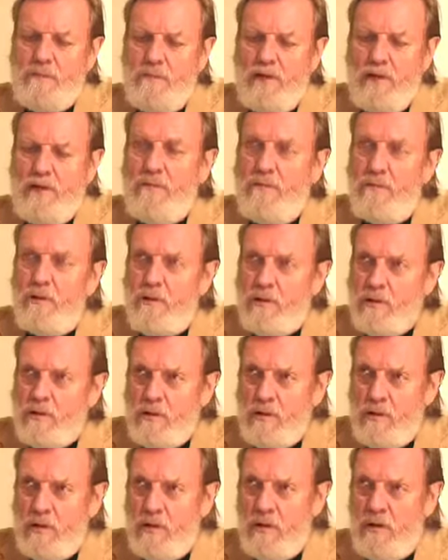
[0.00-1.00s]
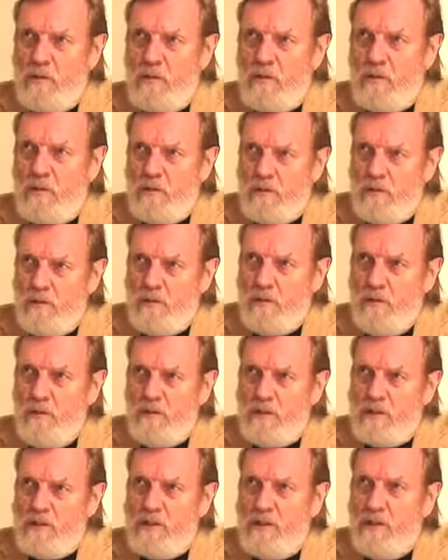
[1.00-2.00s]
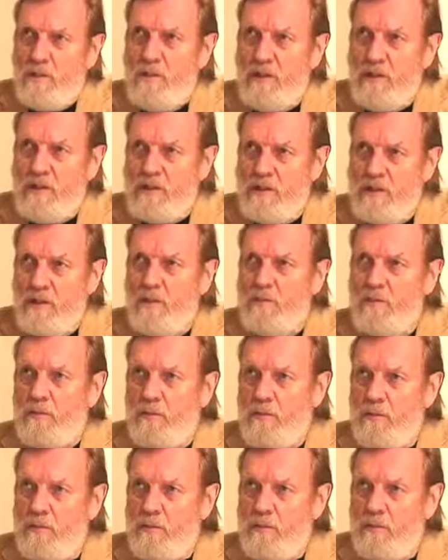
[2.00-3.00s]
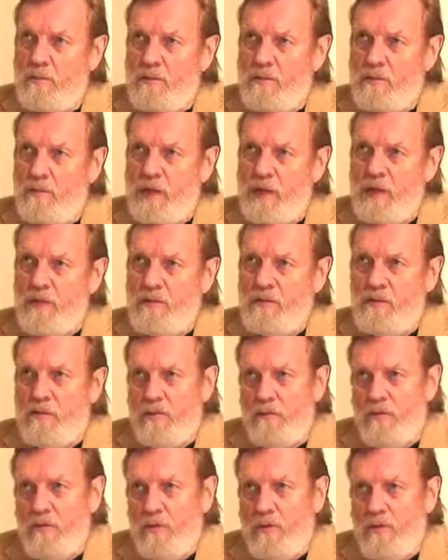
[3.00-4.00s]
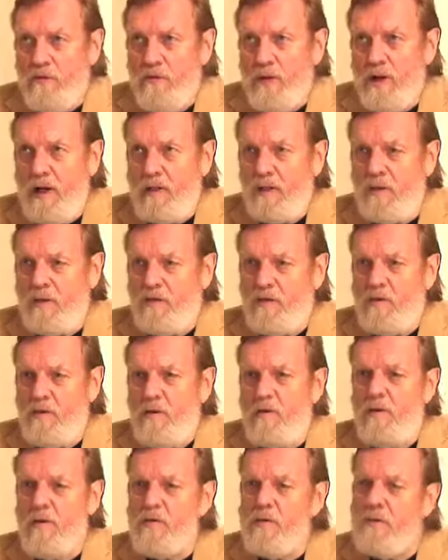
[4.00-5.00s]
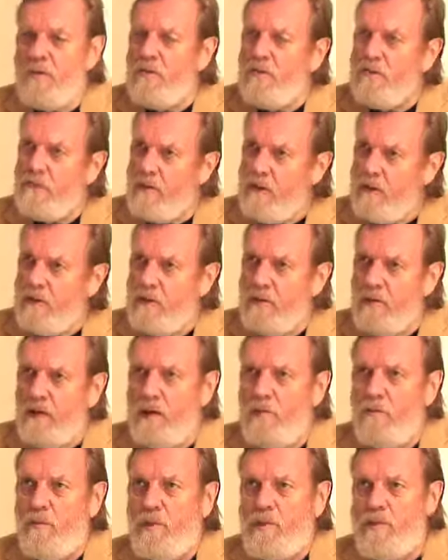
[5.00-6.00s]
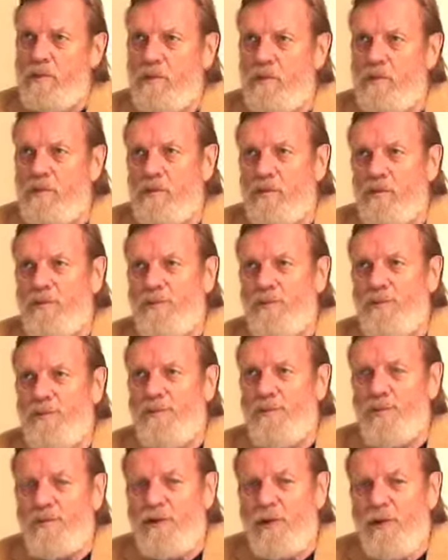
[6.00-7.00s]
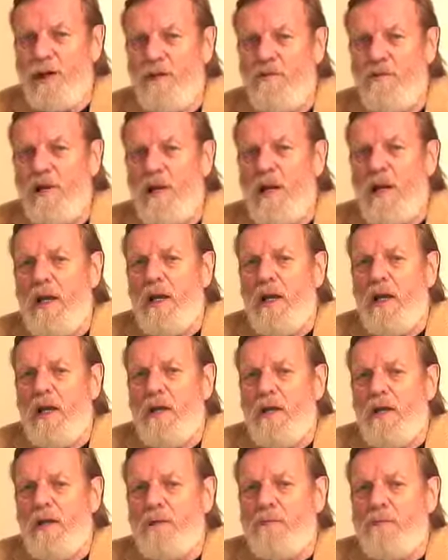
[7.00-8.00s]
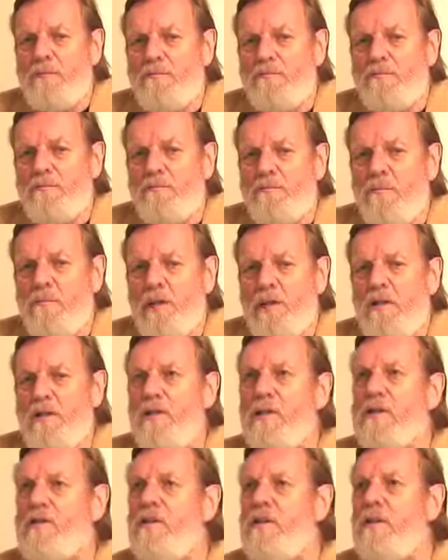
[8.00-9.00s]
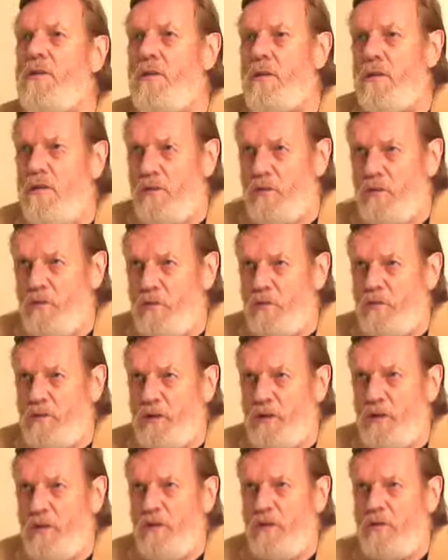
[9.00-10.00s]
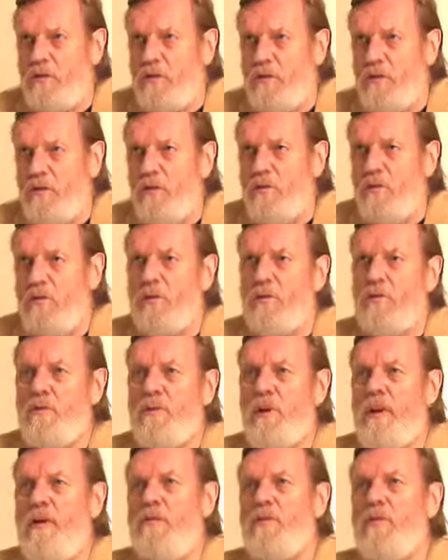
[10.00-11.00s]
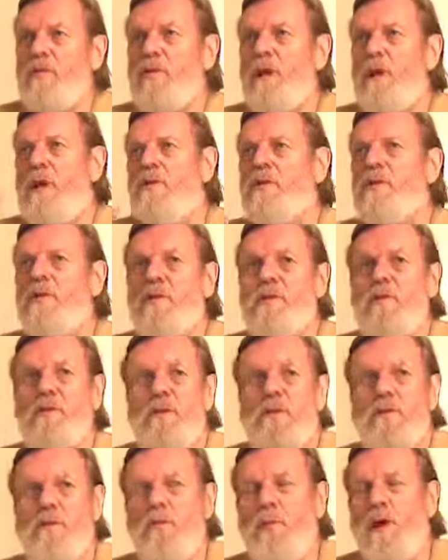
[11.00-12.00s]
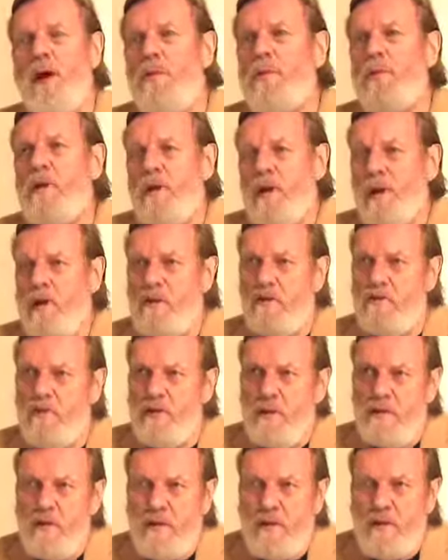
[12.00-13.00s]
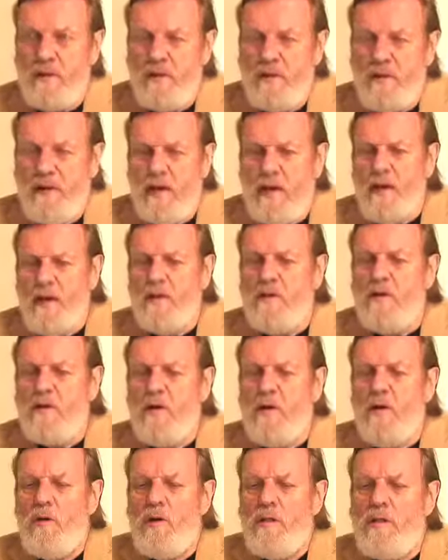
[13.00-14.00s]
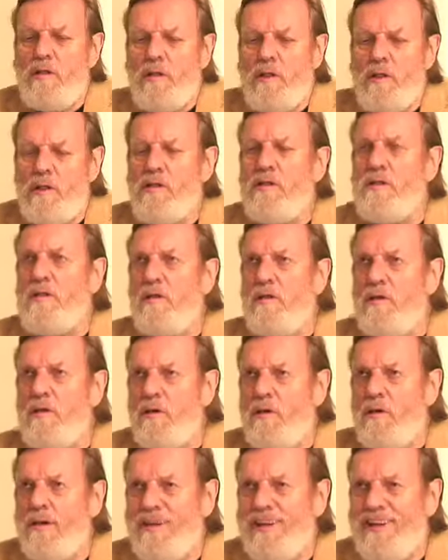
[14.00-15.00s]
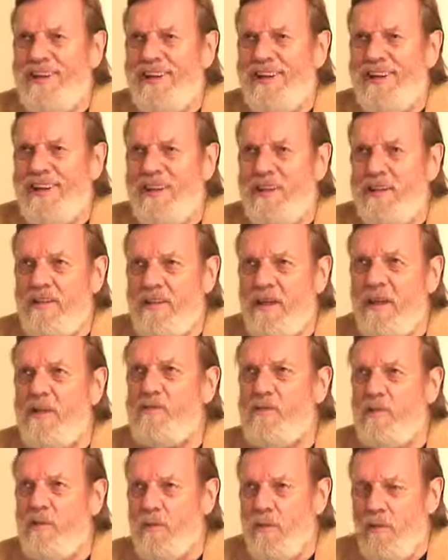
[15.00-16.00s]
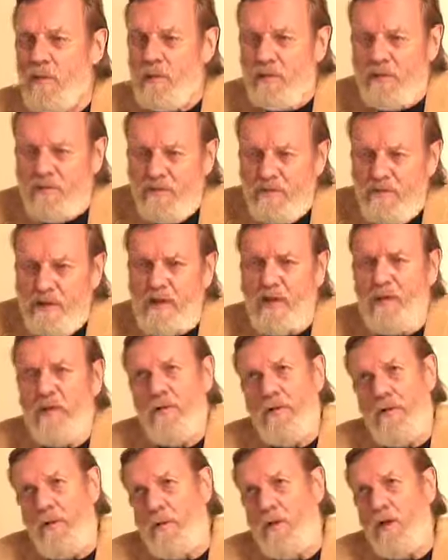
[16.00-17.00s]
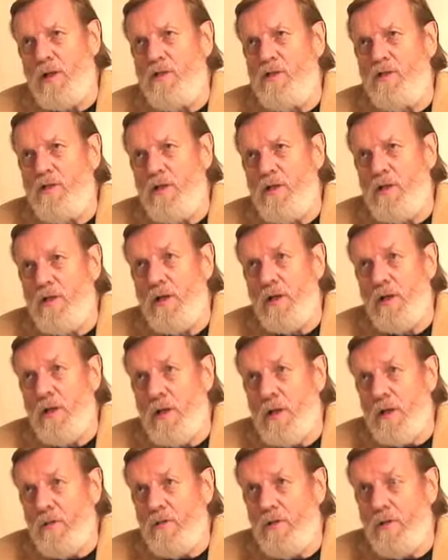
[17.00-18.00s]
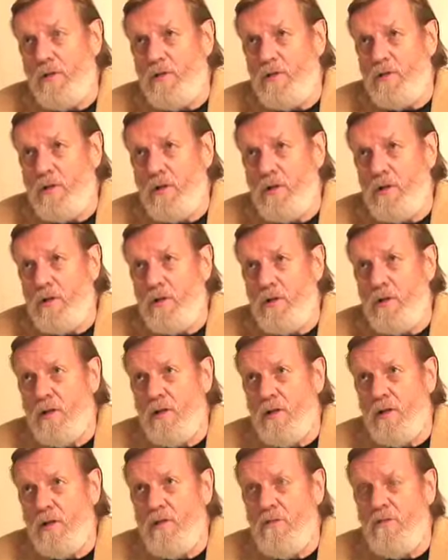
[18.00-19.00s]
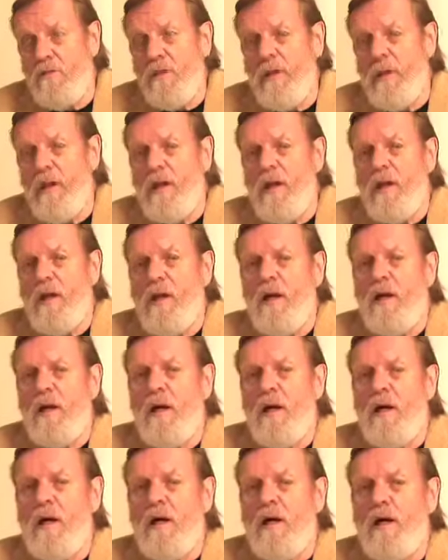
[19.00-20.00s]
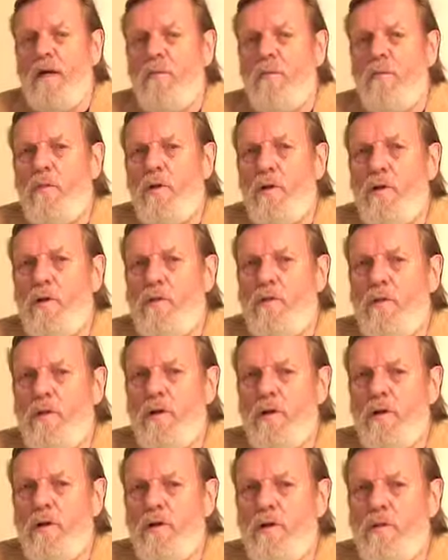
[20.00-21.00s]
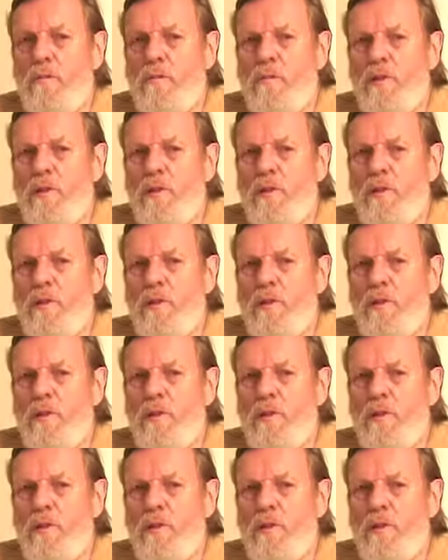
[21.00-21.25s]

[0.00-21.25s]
evolutionary, when they're going step by step to change, to perfect, and so on, you can follow that much easier than when you have discontinuous change, when you have change just sort of popping out of the air. So it's easier in the sense that we're very much in an evolutionary era. More difficult